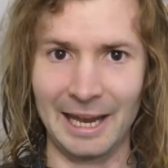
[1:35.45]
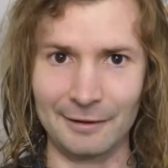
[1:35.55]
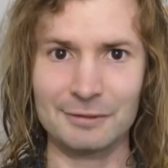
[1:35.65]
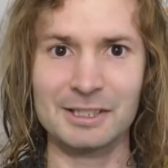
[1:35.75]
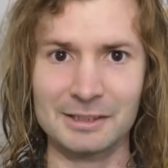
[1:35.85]

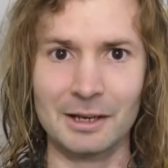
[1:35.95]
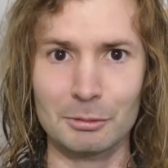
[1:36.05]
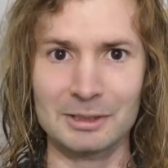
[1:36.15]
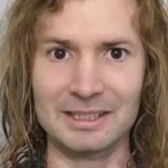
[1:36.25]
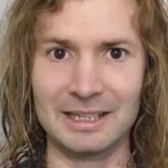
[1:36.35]
Ever since I
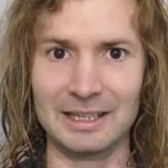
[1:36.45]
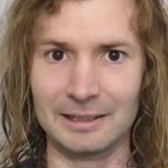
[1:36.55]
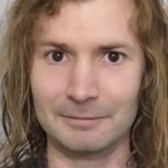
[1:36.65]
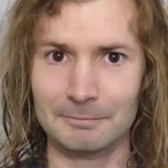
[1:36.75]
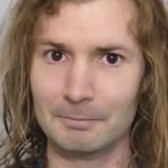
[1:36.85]
was a
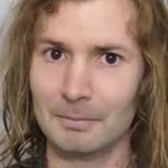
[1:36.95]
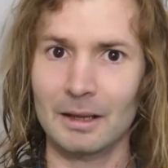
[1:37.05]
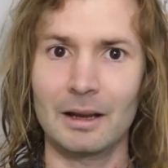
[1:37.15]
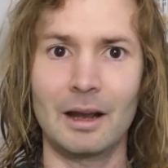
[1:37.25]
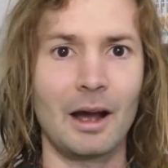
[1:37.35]
kid,
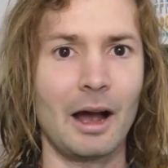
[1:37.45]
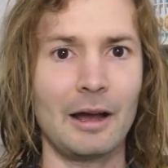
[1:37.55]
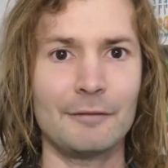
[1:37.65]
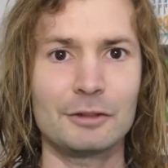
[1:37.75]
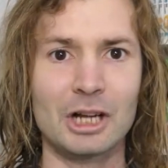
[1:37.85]

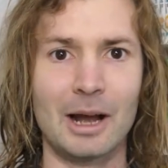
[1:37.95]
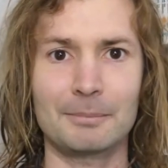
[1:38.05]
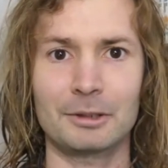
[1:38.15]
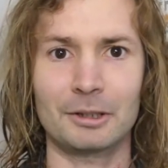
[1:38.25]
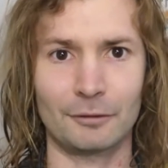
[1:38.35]
I've
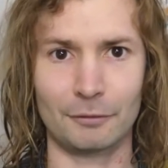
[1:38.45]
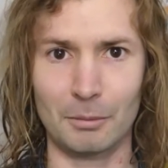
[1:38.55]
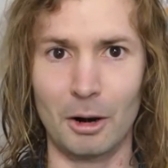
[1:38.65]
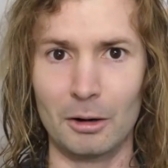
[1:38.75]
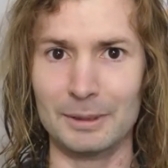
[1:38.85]
jumped from
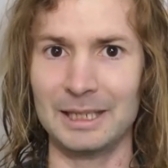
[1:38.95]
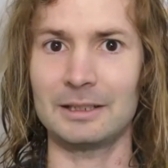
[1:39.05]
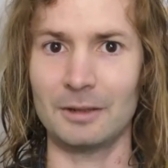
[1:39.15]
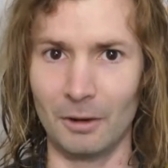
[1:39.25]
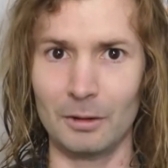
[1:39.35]
hobby
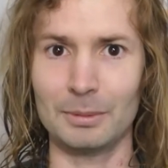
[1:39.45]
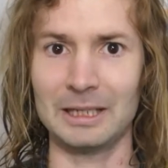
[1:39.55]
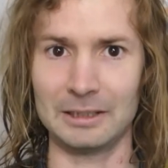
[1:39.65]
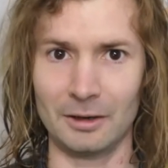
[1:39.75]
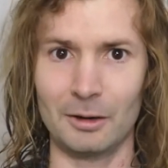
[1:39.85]
to
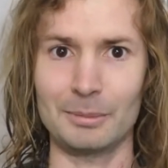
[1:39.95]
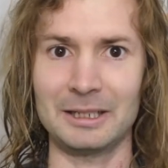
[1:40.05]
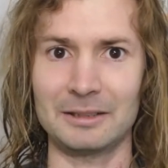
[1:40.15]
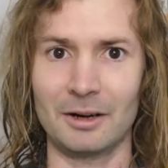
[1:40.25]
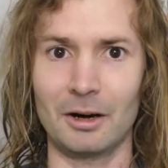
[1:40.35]
hobby to
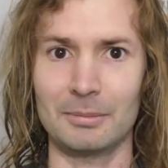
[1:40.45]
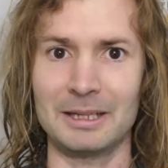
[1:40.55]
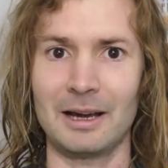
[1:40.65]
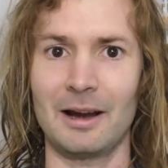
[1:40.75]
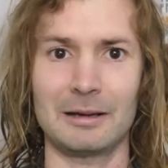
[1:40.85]
hobby to
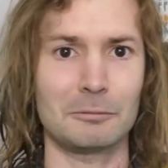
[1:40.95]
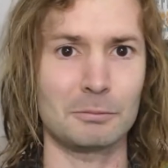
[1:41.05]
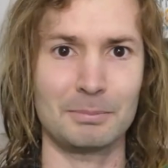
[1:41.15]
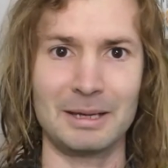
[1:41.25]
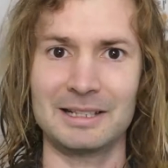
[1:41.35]
hobby.
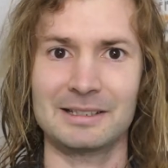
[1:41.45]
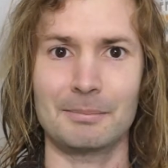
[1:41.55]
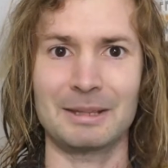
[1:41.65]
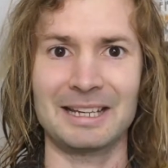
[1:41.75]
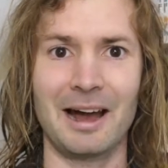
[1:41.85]
I'll pick
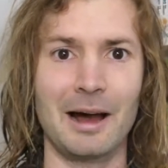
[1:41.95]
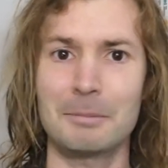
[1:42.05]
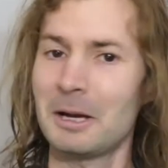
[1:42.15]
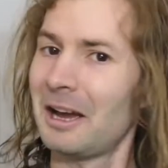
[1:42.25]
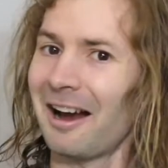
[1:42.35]
something
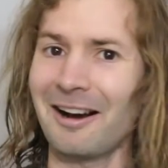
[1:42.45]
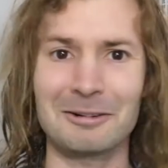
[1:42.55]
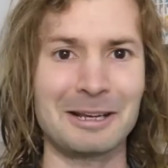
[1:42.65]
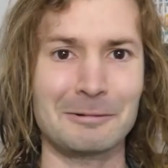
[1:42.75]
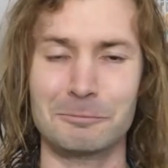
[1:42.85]
up,
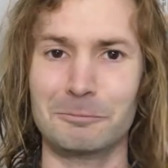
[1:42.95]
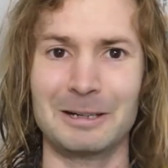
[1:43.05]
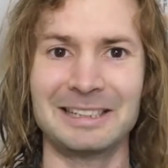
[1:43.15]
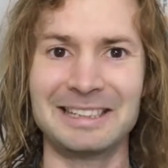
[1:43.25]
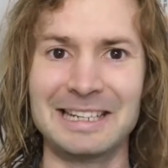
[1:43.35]
I'll get
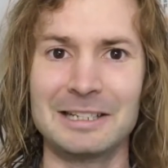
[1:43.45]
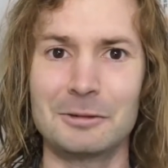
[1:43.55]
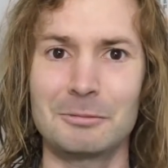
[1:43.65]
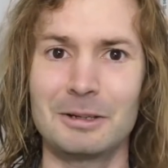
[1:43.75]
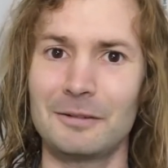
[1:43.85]
really
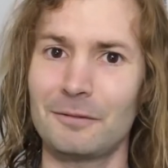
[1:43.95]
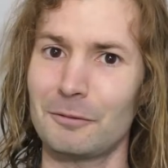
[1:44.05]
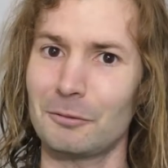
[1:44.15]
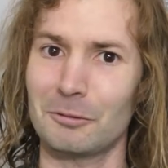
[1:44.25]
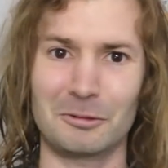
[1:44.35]
into it
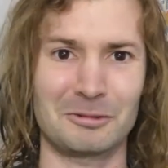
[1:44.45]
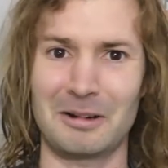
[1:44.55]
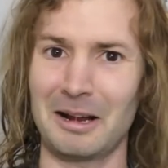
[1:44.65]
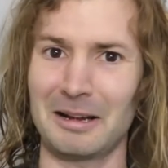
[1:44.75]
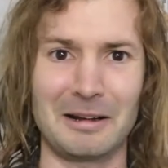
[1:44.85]
for
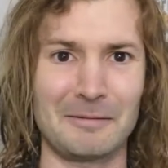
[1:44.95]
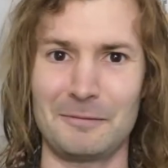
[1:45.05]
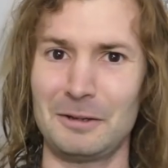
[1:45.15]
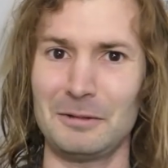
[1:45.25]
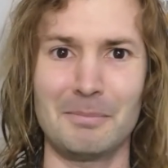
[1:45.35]
a
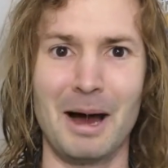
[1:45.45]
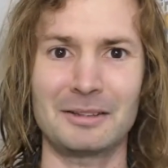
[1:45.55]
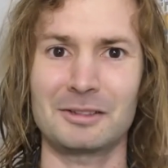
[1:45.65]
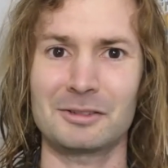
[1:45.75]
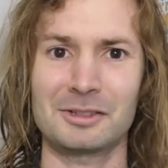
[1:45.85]
few
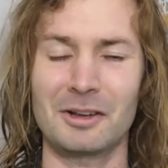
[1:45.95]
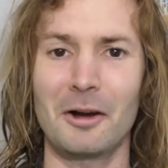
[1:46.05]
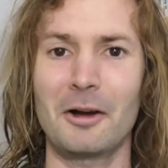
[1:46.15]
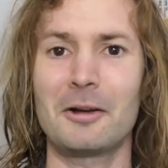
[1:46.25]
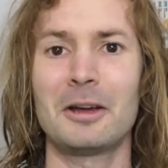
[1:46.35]
months or
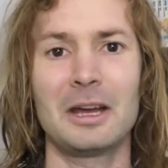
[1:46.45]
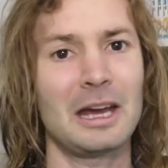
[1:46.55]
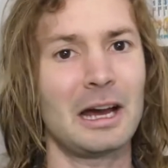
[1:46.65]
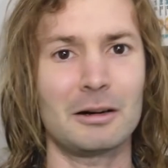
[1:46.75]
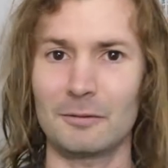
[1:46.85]
so,
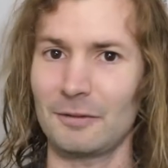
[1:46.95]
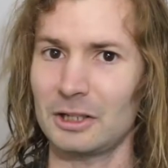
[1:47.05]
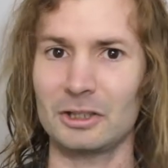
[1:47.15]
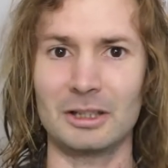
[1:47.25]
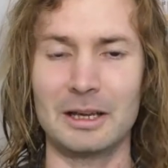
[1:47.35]
I'll
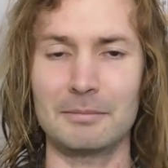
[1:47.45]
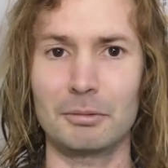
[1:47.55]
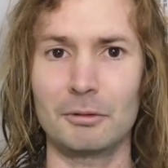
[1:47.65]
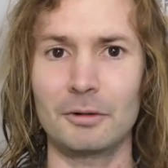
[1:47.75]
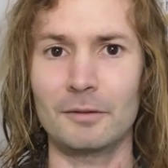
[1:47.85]
eventually get
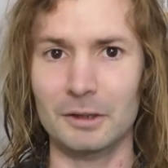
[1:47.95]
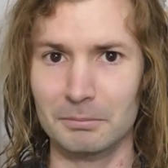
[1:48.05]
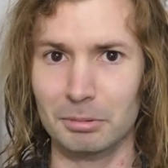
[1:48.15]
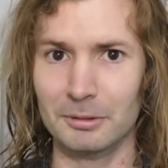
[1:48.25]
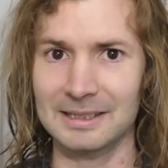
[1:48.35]
bored of
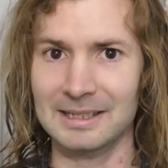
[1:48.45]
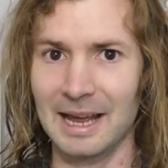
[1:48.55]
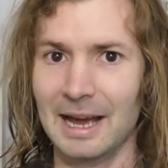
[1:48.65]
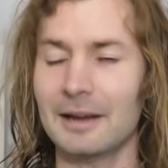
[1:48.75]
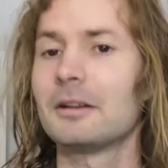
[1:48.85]
it, put it
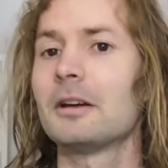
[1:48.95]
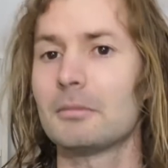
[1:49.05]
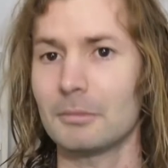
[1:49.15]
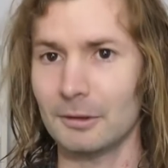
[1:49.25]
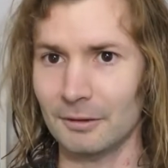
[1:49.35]
down,
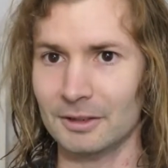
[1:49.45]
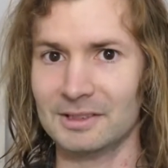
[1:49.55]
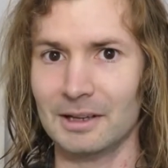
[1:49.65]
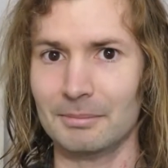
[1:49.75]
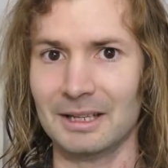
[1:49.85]
move on to
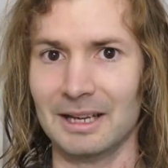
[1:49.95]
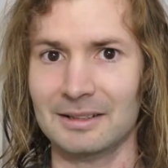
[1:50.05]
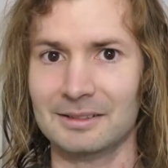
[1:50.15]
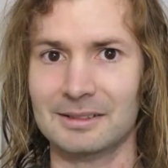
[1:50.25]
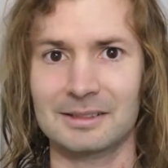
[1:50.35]
something
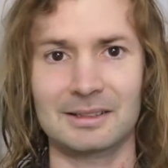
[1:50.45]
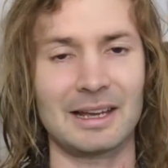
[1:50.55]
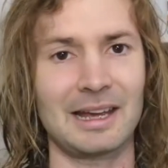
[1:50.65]
else.